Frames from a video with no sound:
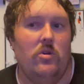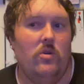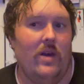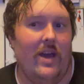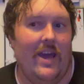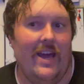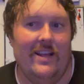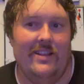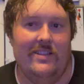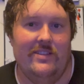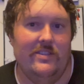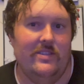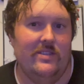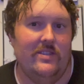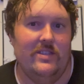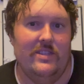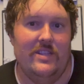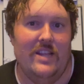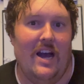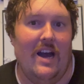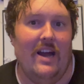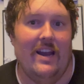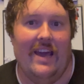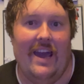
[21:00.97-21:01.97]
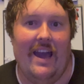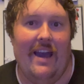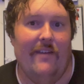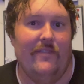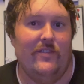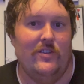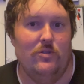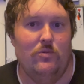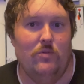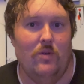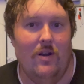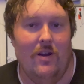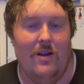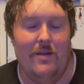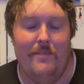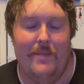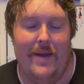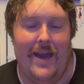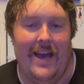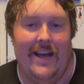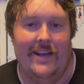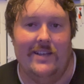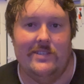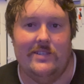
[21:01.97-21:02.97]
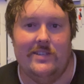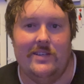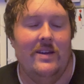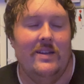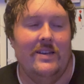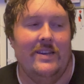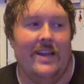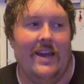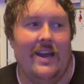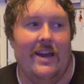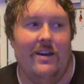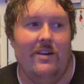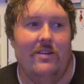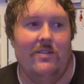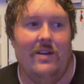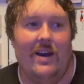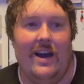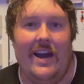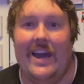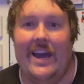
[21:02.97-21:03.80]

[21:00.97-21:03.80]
and not have to wear a mask. Now, I